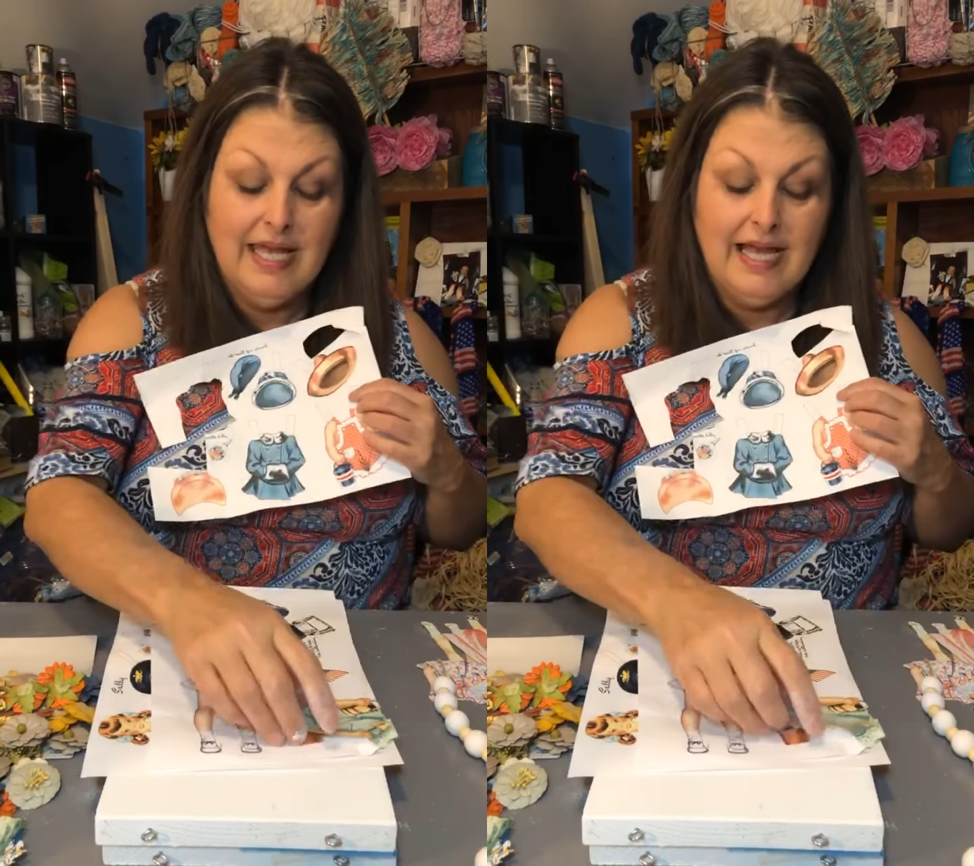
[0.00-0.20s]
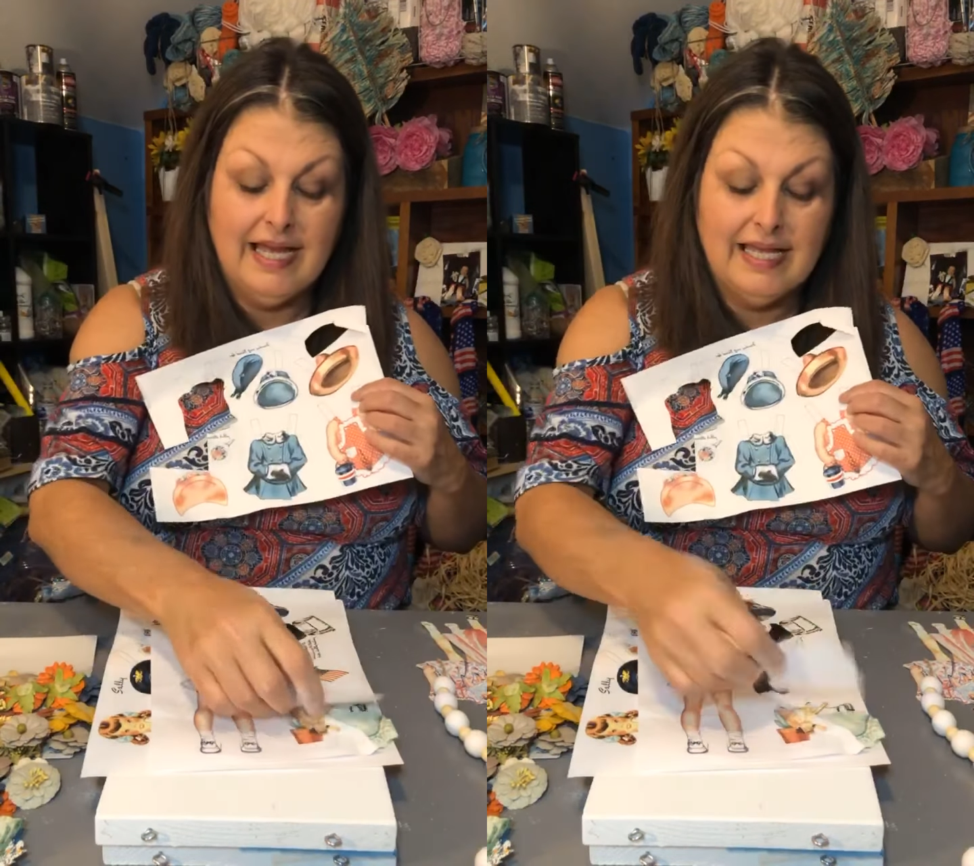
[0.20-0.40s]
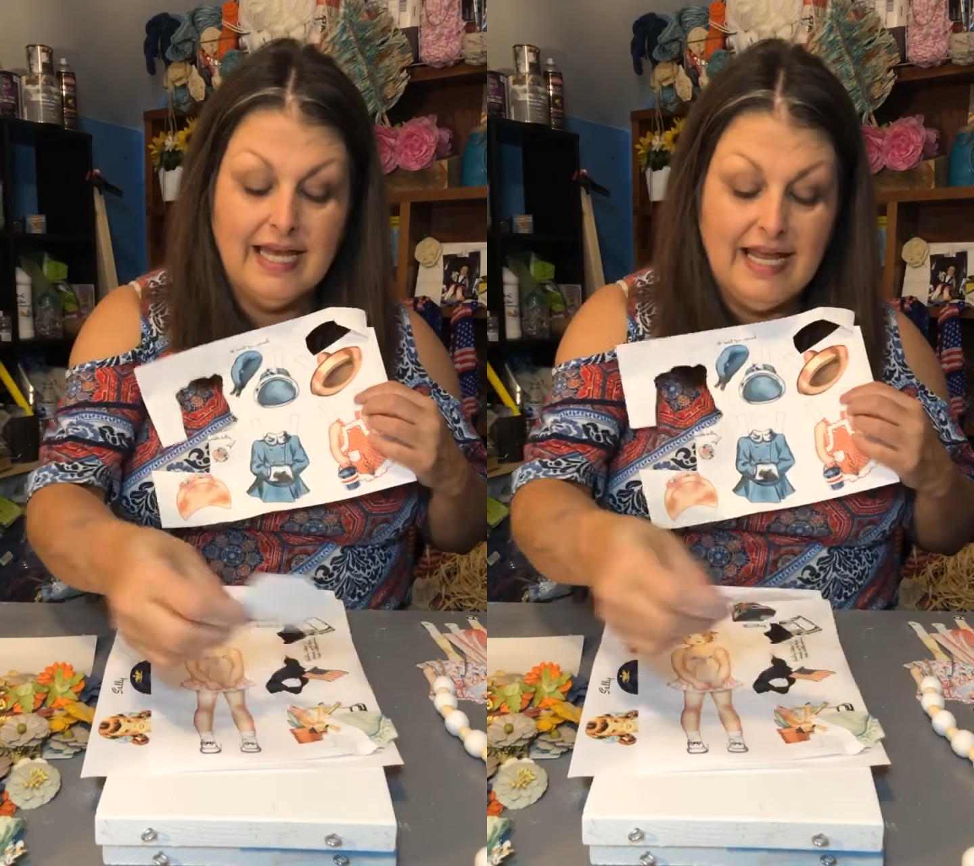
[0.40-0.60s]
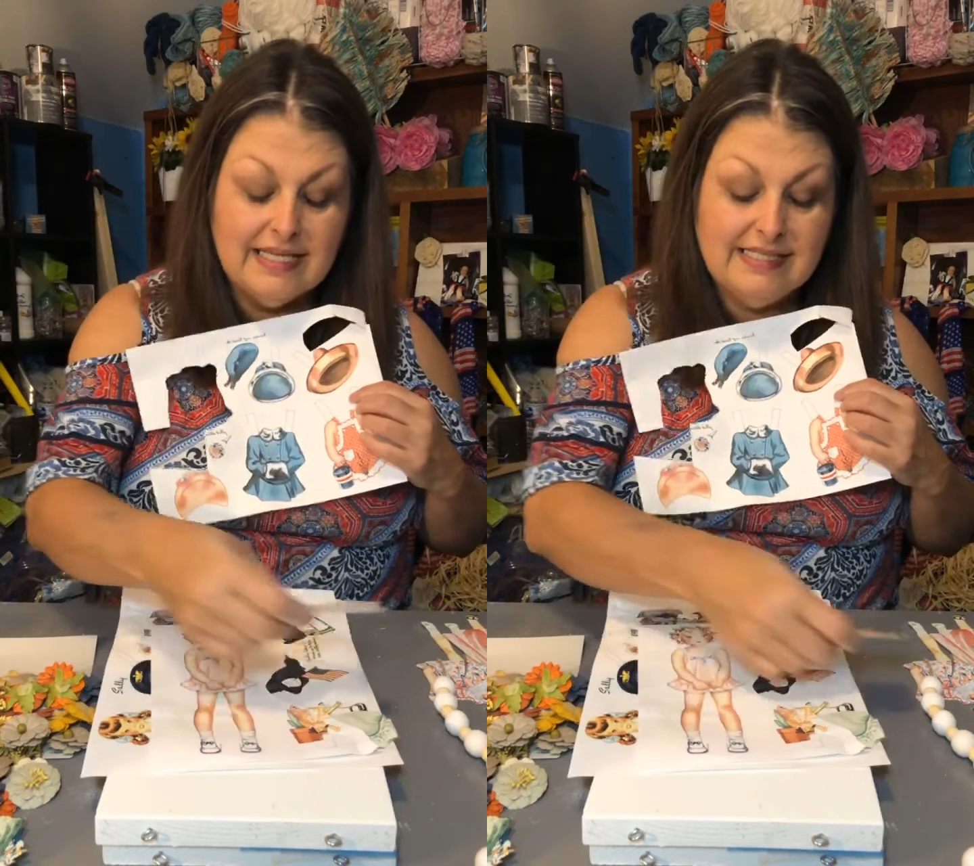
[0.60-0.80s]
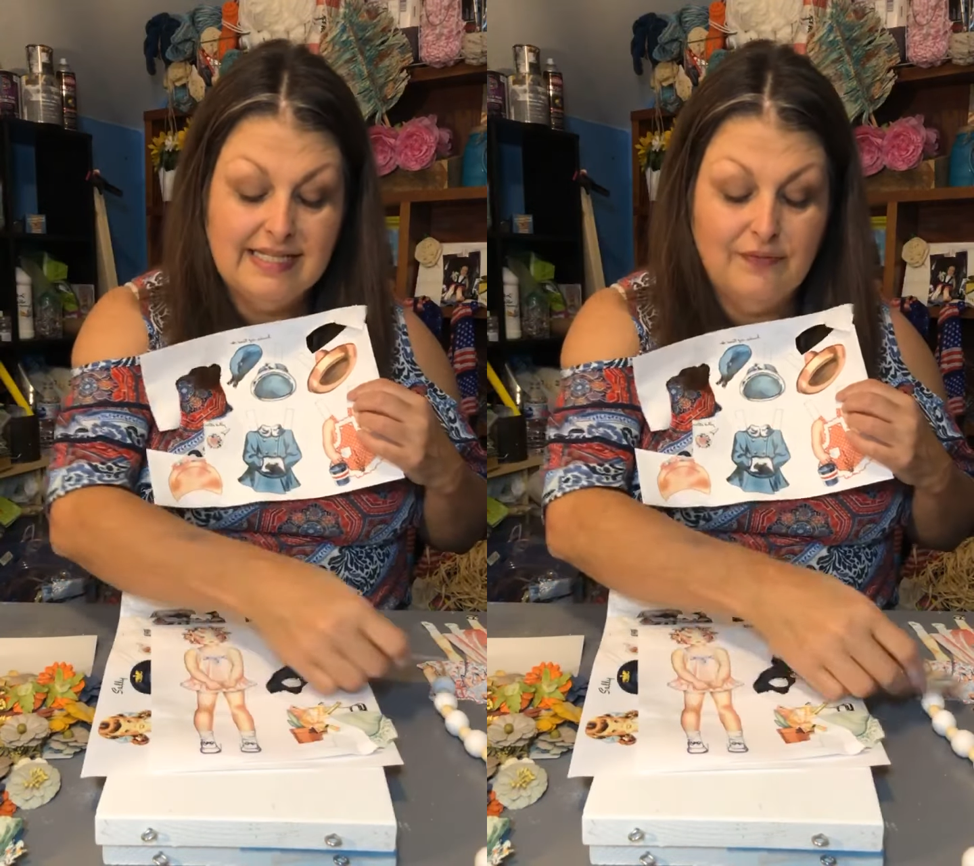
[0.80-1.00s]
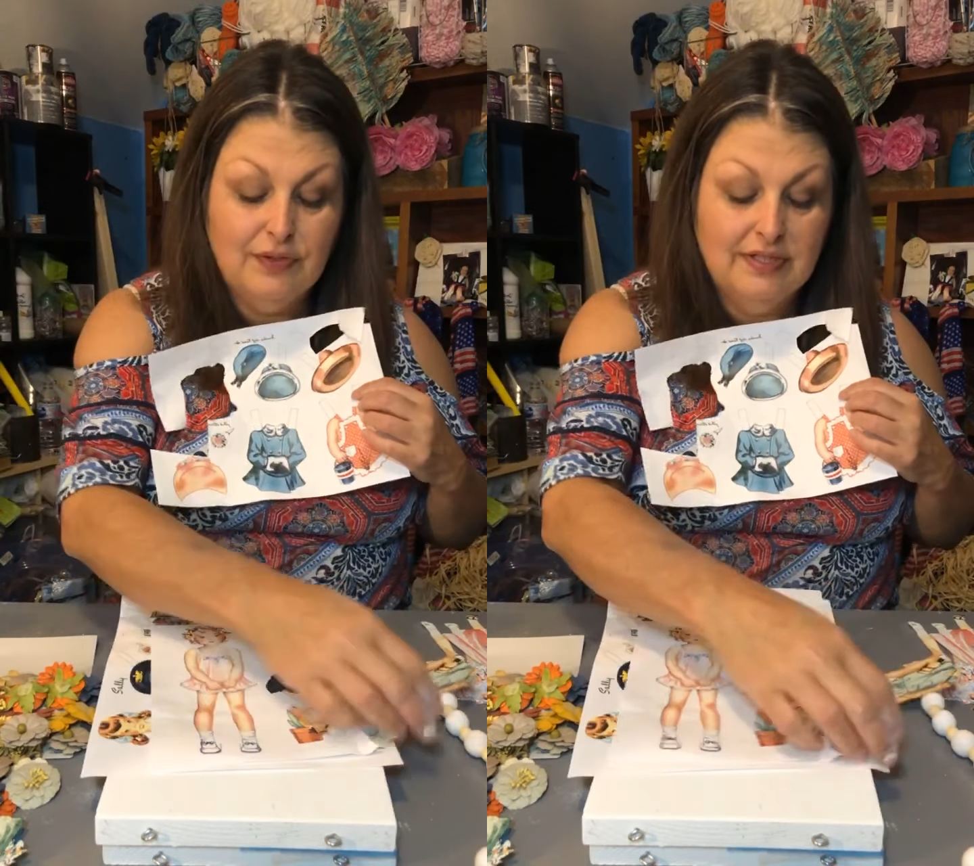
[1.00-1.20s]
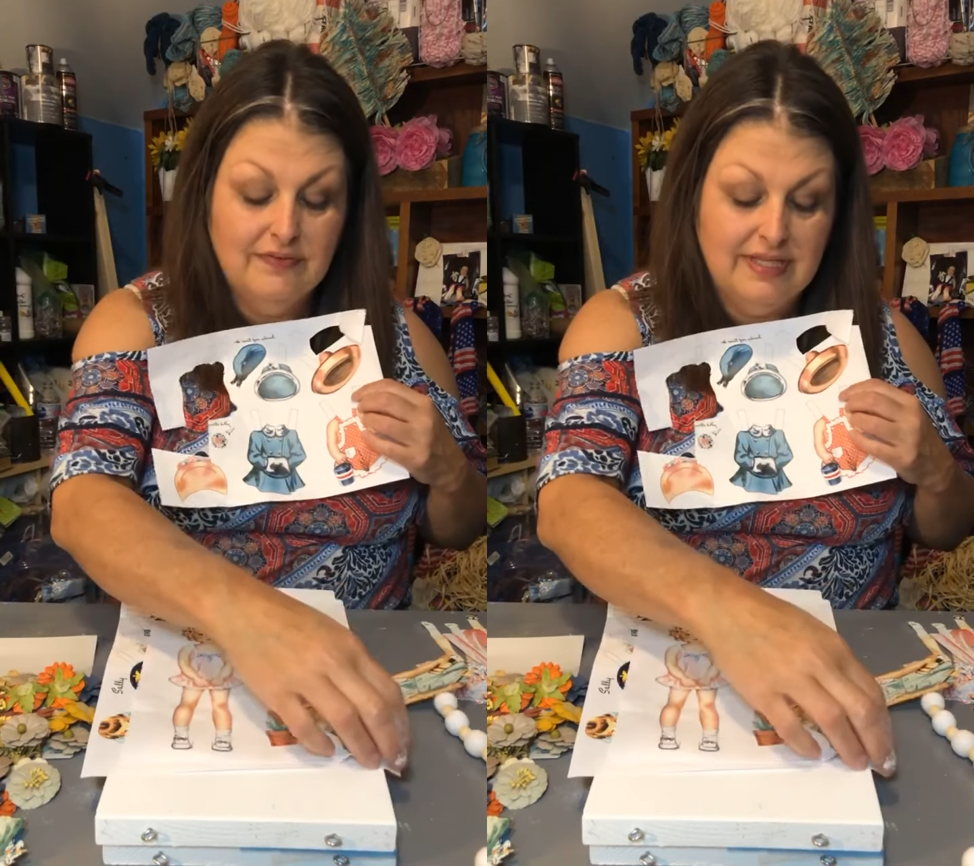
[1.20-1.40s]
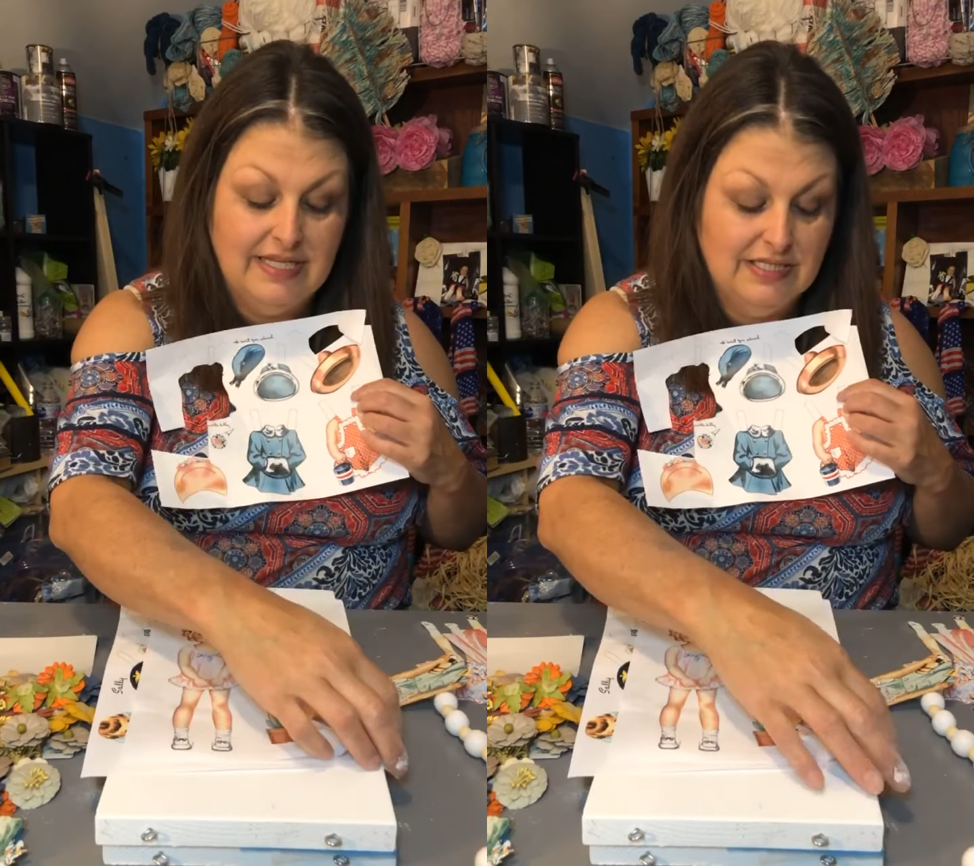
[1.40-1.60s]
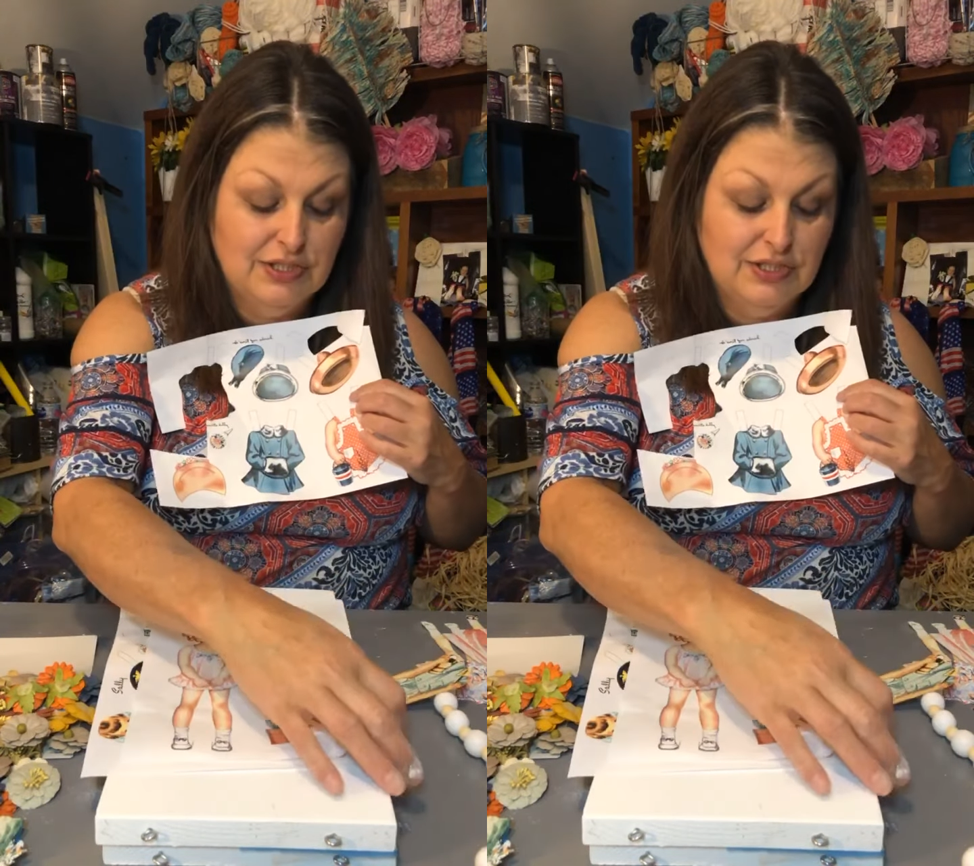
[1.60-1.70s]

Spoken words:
I cut out several of these